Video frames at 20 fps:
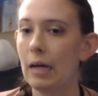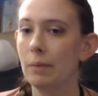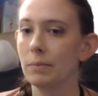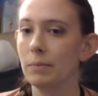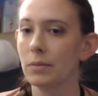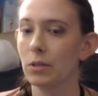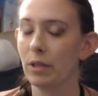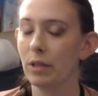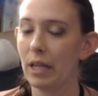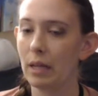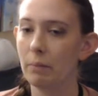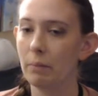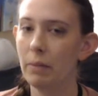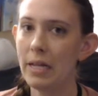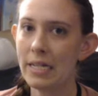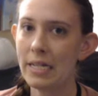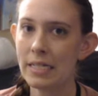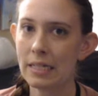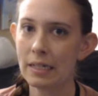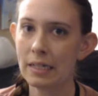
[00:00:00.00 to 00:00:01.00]
So like
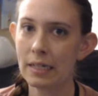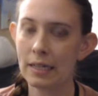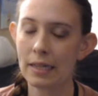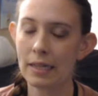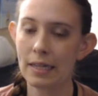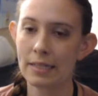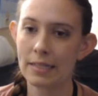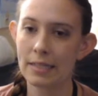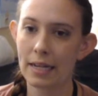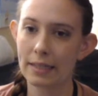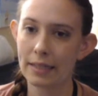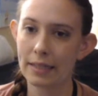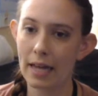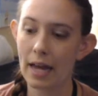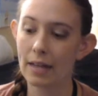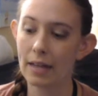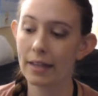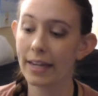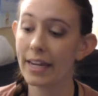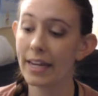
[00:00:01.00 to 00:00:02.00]
blending and things like
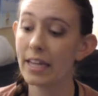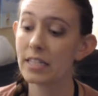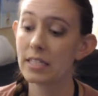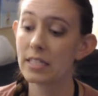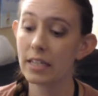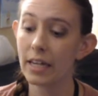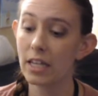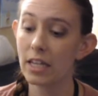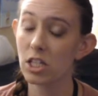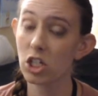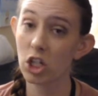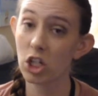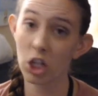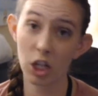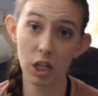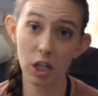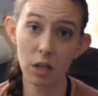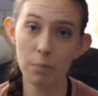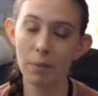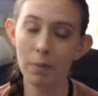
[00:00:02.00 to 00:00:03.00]
that, like it's
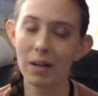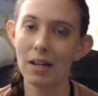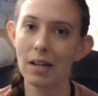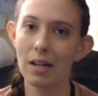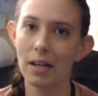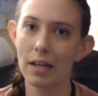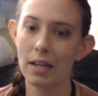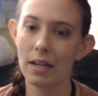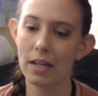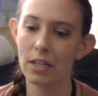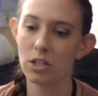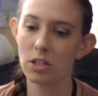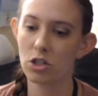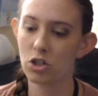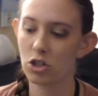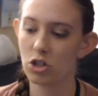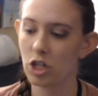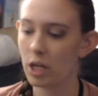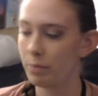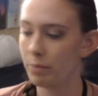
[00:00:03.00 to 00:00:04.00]
good, but it is
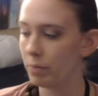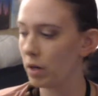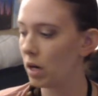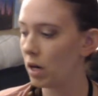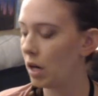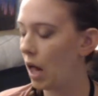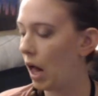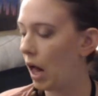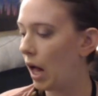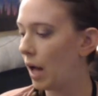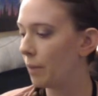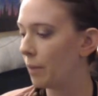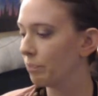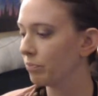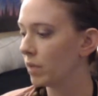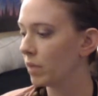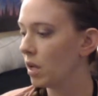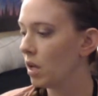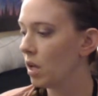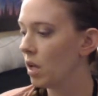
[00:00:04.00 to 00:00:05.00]
cheaper.
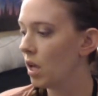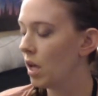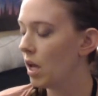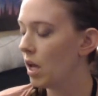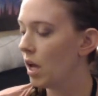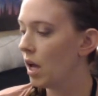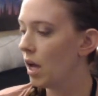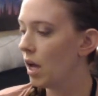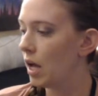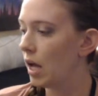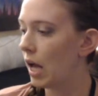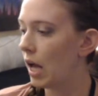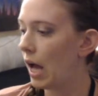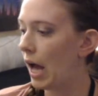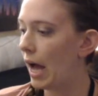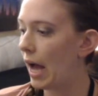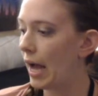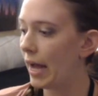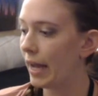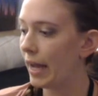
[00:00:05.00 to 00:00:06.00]

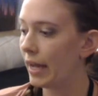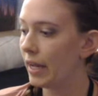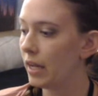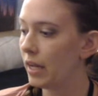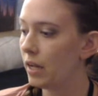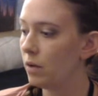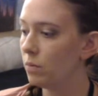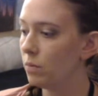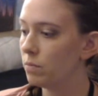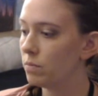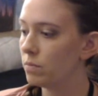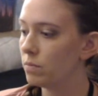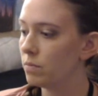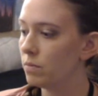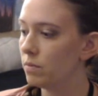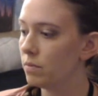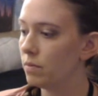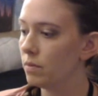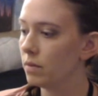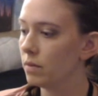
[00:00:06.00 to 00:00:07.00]

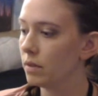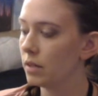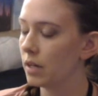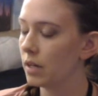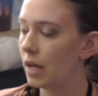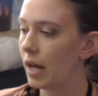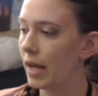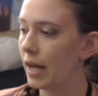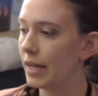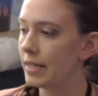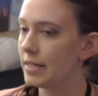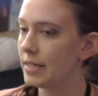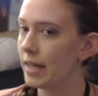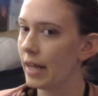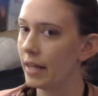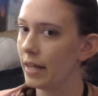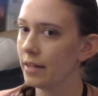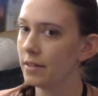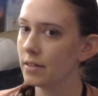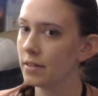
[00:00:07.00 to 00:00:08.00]
I
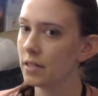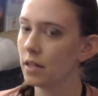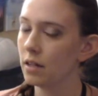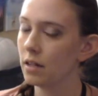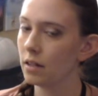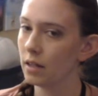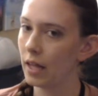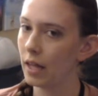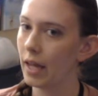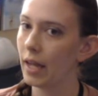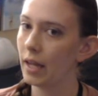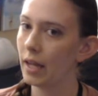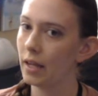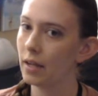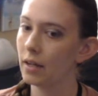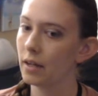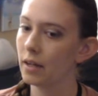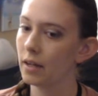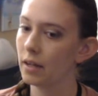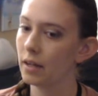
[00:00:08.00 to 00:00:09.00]
tend to like